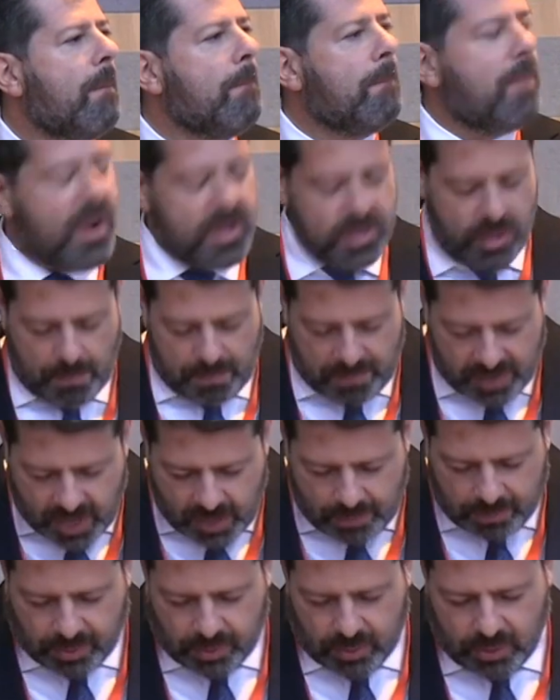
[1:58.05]
by the
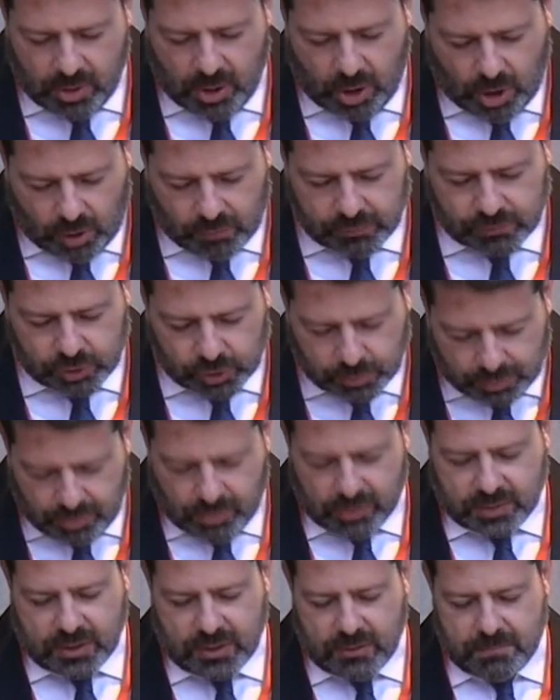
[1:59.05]
people of
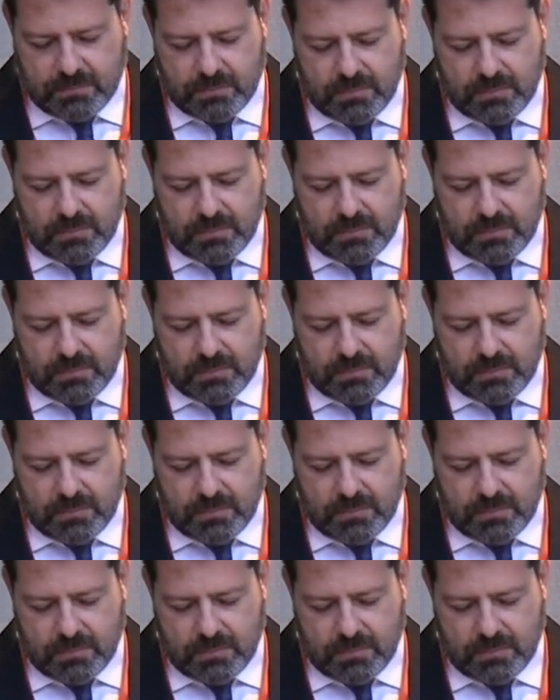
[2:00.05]
Gibraltar.